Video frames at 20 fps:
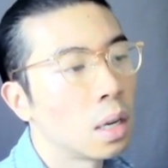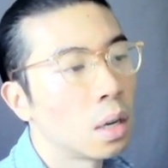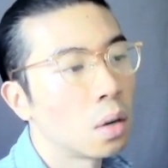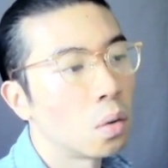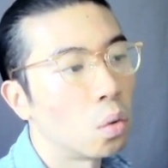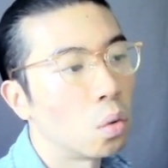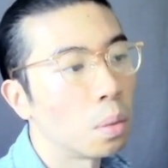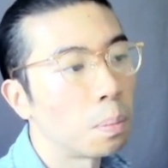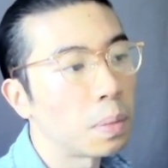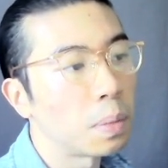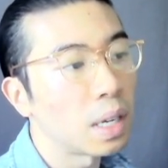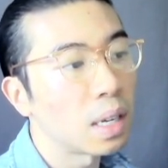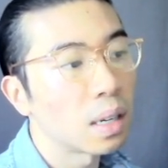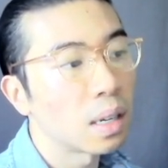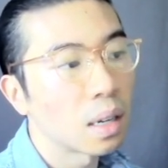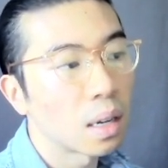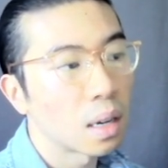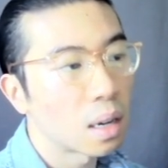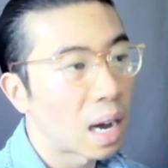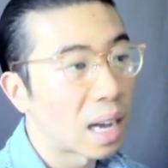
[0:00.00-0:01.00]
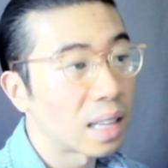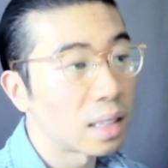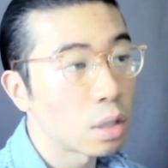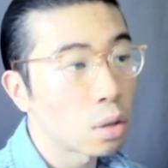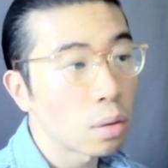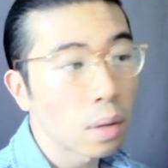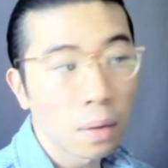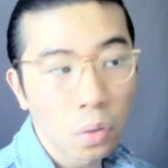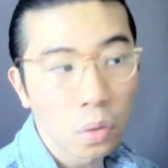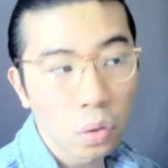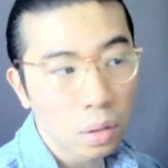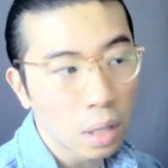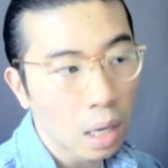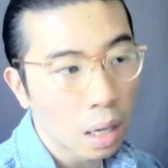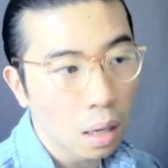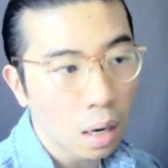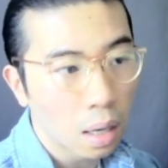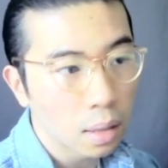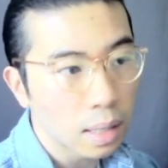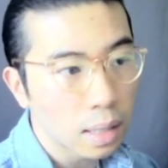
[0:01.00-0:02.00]
would be an ideal level
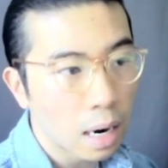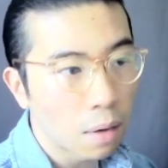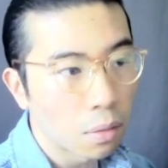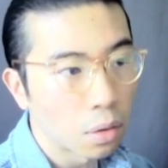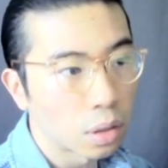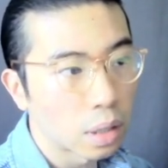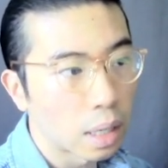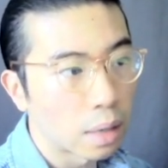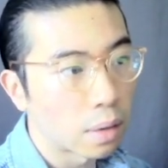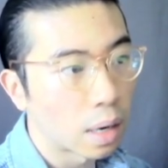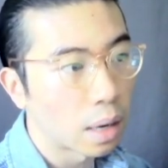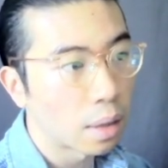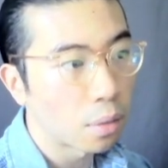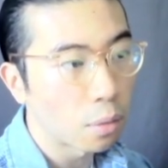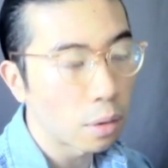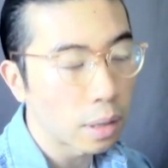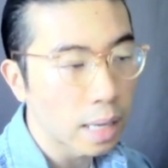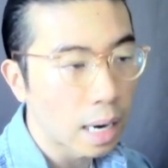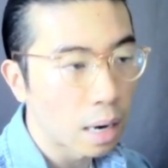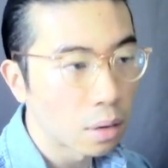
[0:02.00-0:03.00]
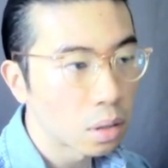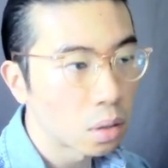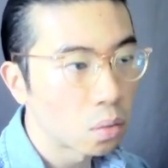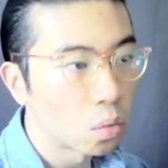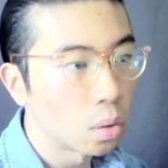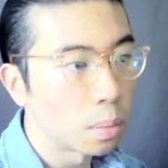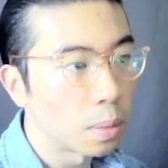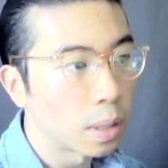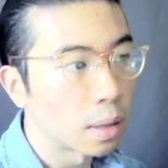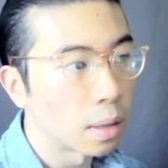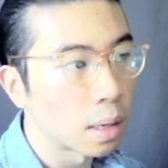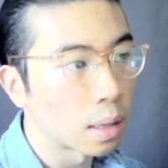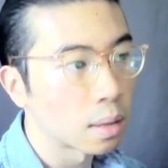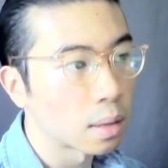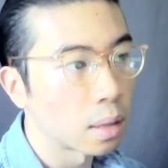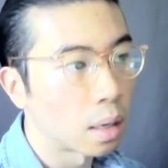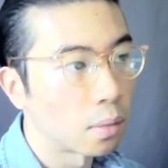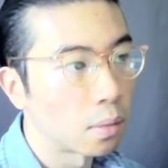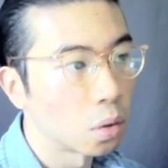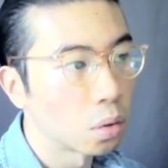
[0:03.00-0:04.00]
dollar cost average at, right? 3,000 would be a
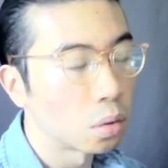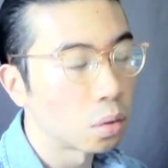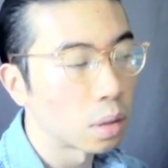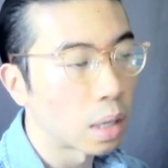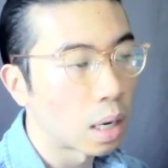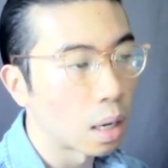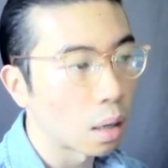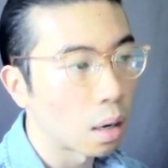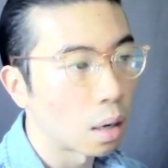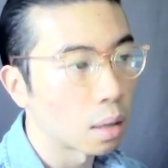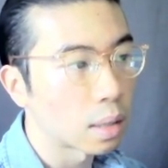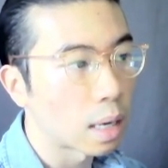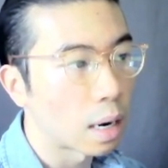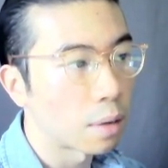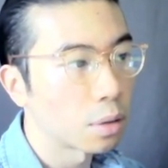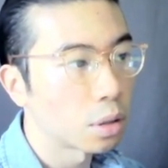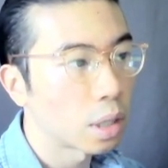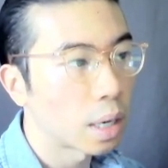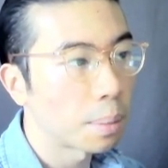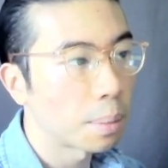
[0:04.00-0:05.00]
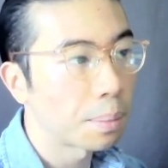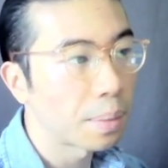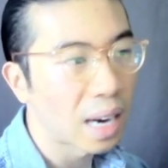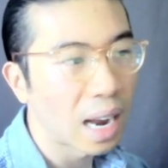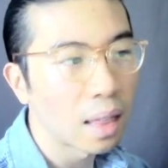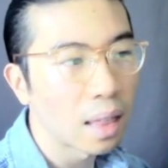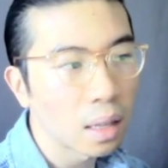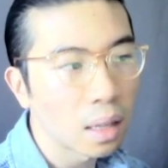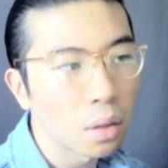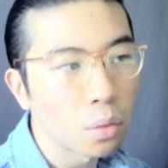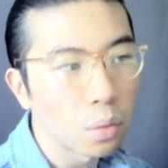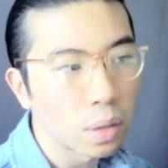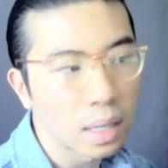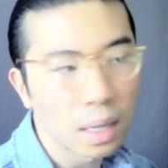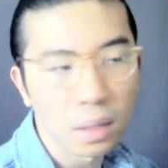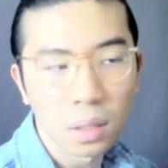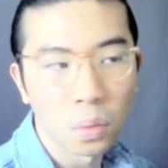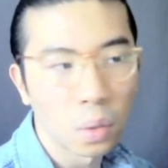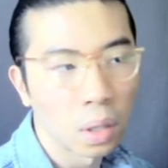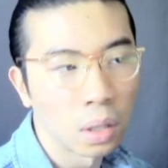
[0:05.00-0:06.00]
next level to dollar cost average at. But I think
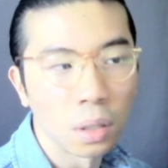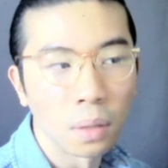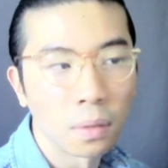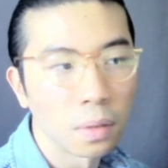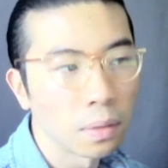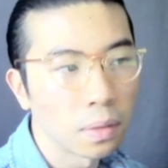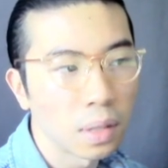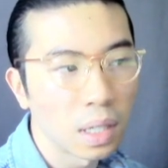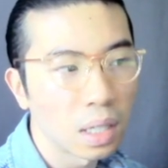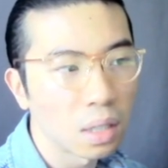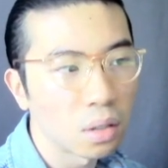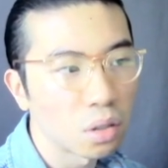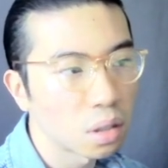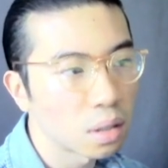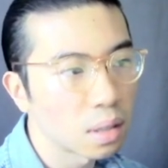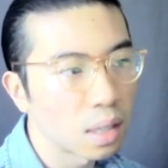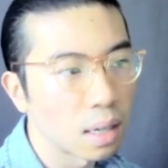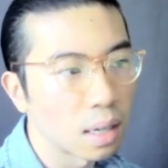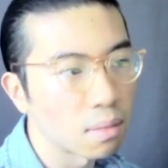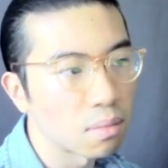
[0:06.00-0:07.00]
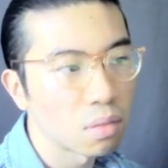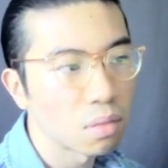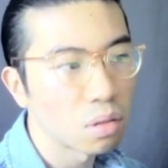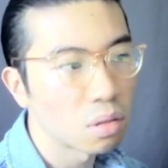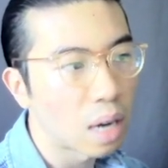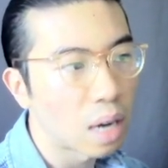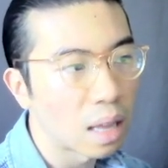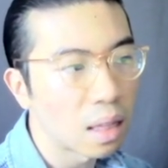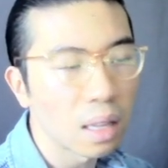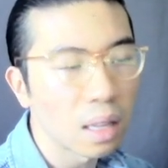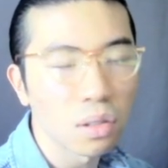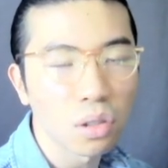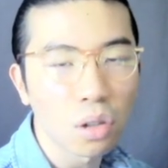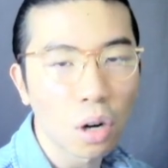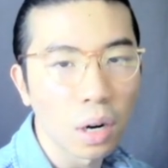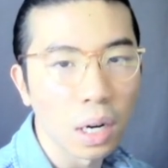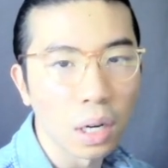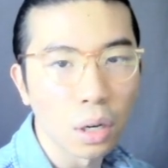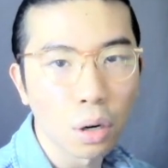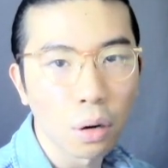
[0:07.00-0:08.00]
3,150, just like, I think
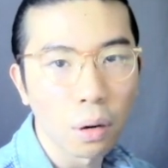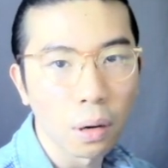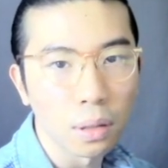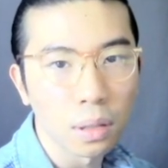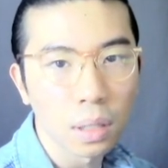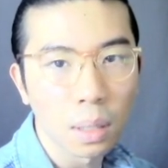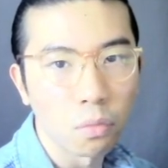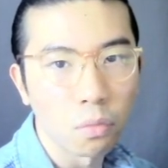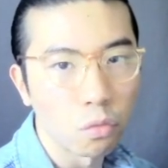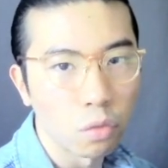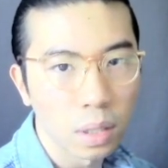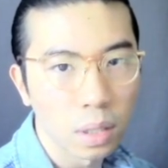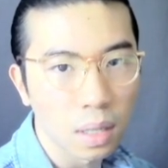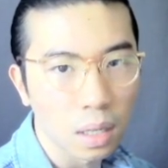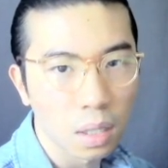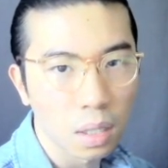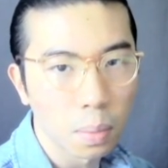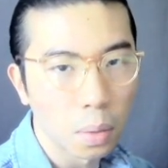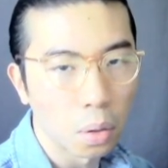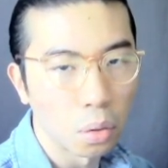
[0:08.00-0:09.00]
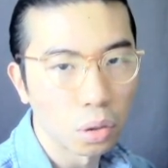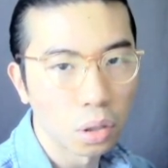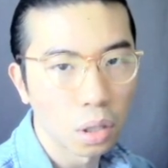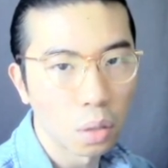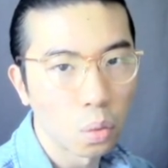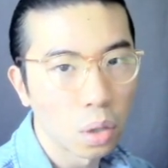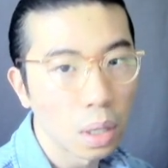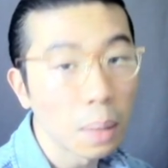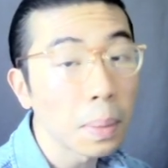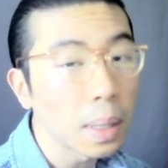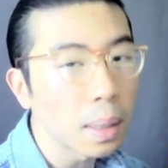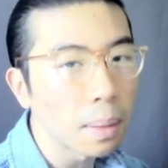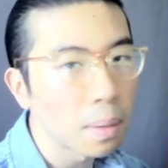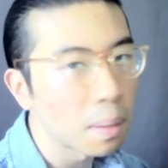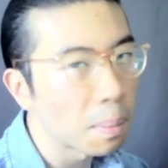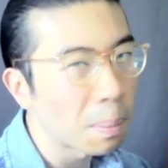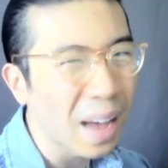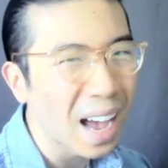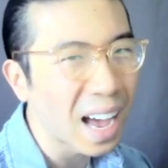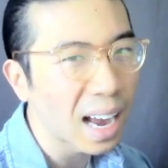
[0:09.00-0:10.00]
start incurring some risk exposure wouldn't be
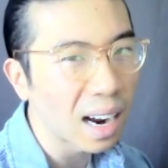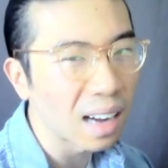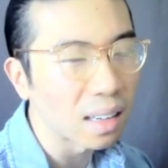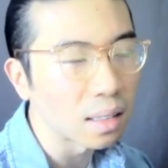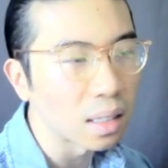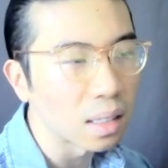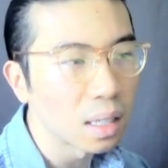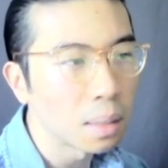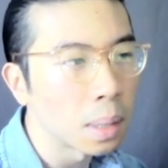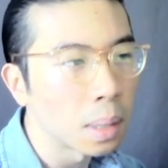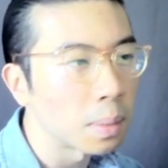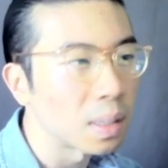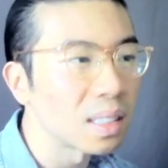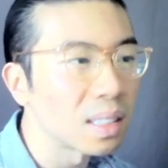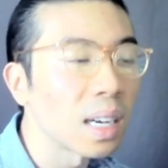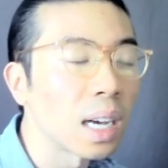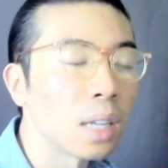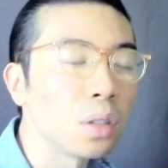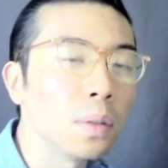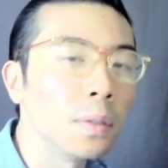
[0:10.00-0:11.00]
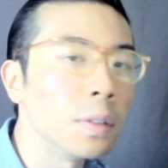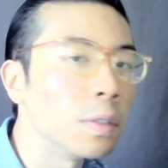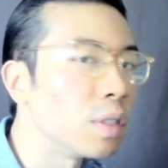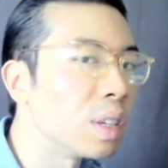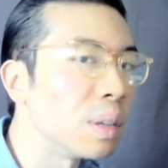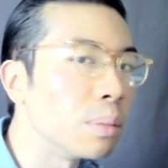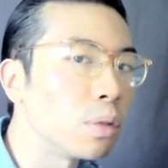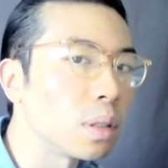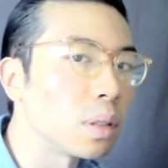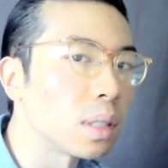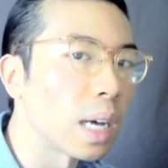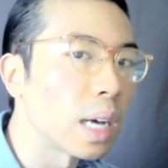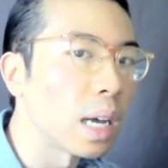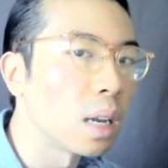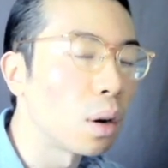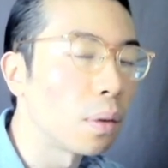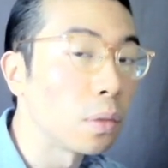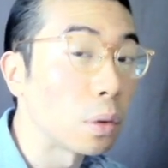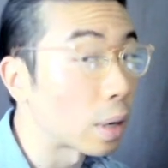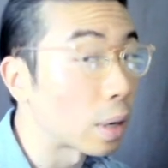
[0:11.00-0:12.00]
a bad idea. Maybe 10 to
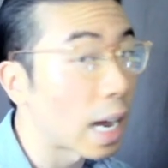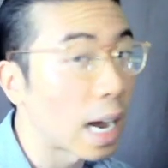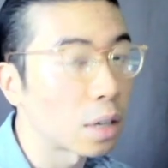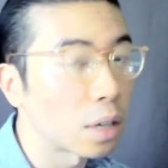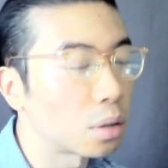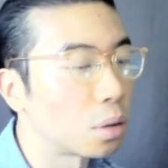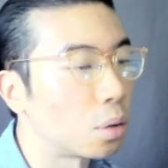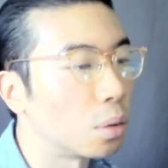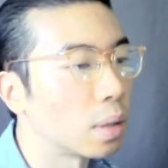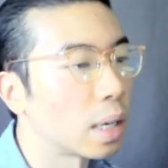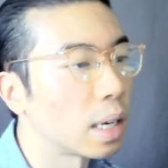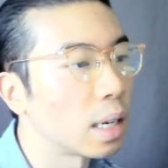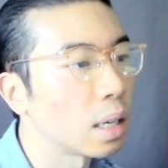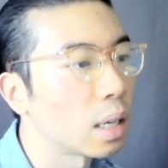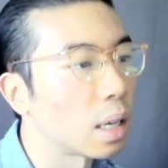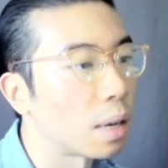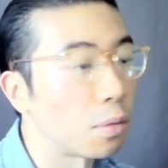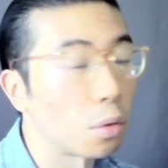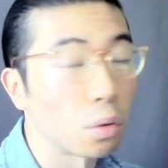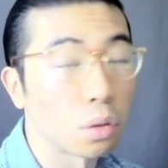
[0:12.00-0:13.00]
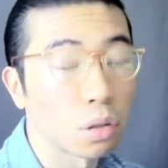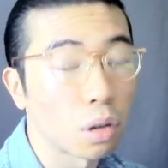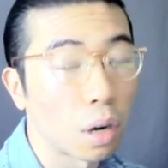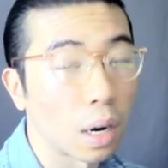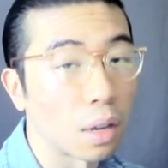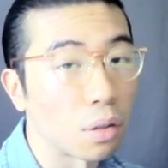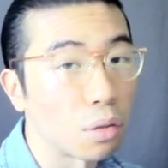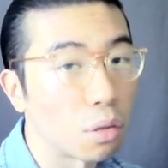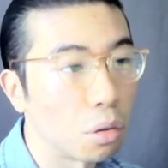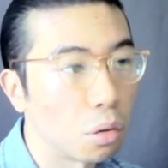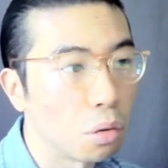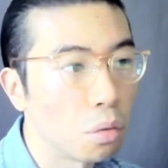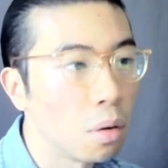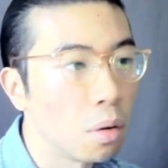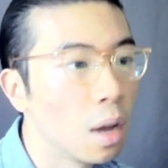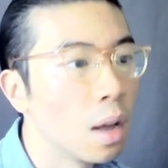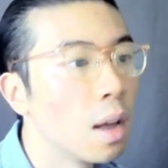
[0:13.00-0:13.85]
15% of your cash holding if you're starting new.